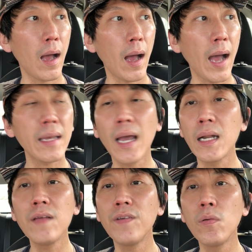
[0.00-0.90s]
I can't
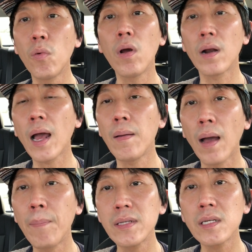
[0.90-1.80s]
even,
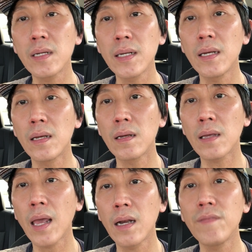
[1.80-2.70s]
I basically
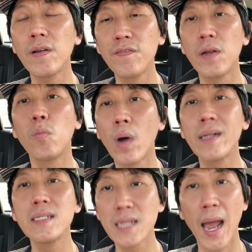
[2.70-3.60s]
can't even fit
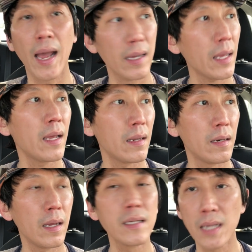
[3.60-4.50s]
one deck
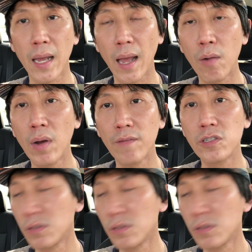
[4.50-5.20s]
in a day. I will have to